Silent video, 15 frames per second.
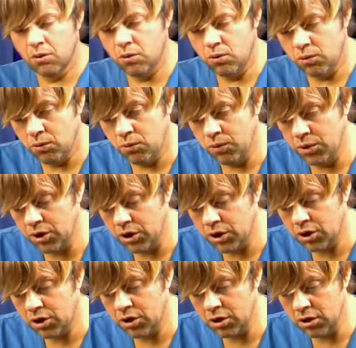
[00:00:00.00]

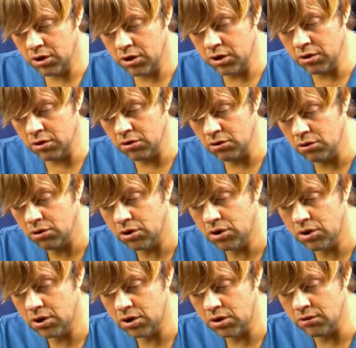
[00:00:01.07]
wicked
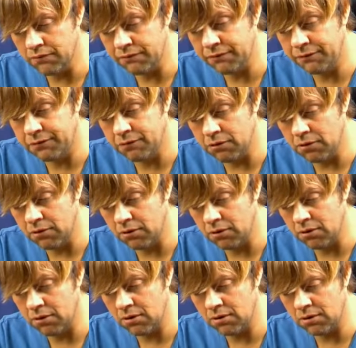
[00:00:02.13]
looking
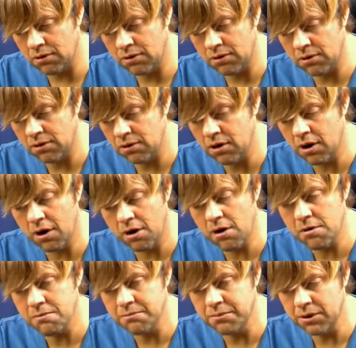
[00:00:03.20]
for
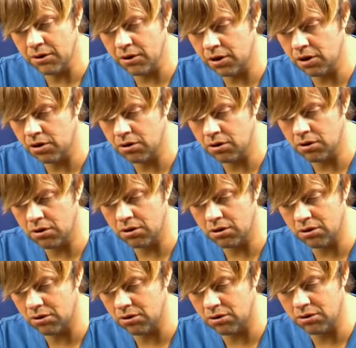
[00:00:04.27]
a
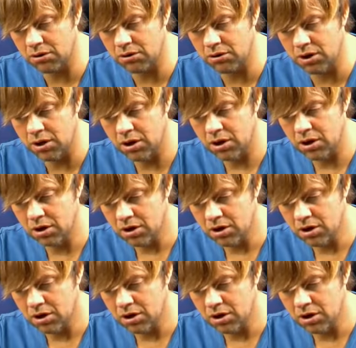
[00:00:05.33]
miracle,